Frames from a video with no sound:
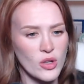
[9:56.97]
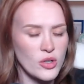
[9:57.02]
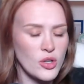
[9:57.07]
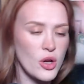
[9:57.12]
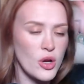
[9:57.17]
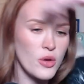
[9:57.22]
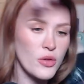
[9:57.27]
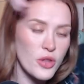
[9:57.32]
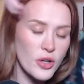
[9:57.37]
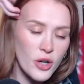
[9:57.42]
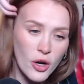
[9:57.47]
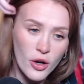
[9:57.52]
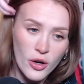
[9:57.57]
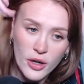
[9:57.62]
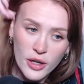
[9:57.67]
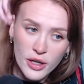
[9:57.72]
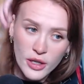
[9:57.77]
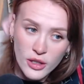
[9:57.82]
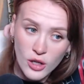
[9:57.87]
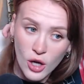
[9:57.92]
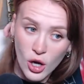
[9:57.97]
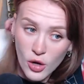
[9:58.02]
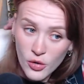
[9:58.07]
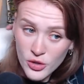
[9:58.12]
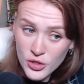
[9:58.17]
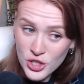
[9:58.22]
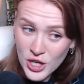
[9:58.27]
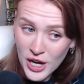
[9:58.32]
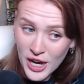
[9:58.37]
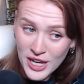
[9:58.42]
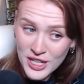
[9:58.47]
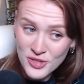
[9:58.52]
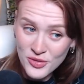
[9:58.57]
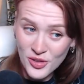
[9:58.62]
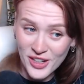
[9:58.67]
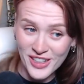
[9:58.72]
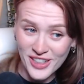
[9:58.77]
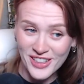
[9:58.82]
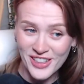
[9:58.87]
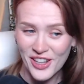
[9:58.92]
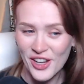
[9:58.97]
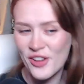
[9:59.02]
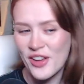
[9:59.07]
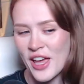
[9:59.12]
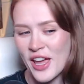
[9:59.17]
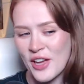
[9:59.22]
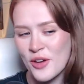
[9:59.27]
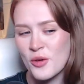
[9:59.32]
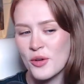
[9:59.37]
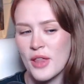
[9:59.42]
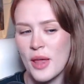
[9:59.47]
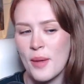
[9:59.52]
Know the current? Oh, the jazz one? Okay, cool.